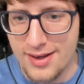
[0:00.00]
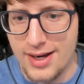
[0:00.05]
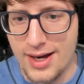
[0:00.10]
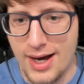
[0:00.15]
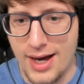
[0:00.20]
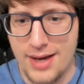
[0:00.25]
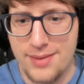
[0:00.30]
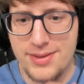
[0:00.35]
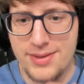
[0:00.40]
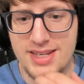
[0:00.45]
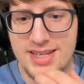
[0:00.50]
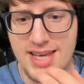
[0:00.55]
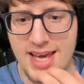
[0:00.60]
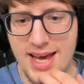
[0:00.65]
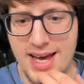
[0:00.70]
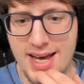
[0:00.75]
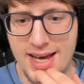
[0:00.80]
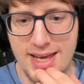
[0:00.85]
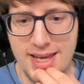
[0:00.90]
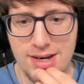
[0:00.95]
I mean,
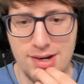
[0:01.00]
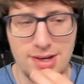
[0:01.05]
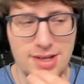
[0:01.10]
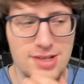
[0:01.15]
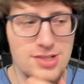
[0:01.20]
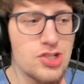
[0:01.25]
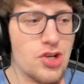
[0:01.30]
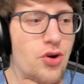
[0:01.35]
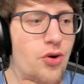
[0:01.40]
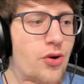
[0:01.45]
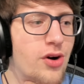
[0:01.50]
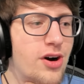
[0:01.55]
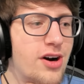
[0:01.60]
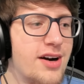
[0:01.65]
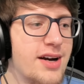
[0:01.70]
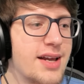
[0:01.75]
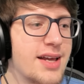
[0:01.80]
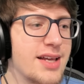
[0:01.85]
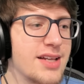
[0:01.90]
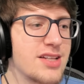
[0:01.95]
yeah, it, it tore
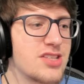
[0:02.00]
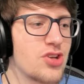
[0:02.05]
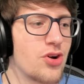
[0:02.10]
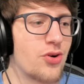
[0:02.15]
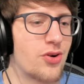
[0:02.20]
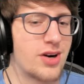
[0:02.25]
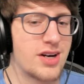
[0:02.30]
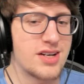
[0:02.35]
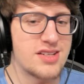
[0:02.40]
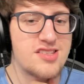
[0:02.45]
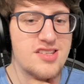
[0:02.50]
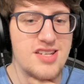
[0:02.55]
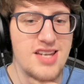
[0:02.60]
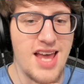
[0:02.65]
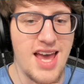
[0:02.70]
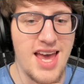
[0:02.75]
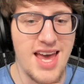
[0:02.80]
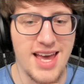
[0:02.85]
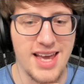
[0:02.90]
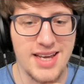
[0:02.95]
it tore his
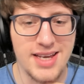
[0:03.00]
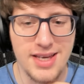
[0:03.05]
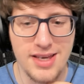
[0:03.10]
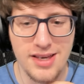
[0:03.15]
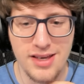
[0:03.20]
neck,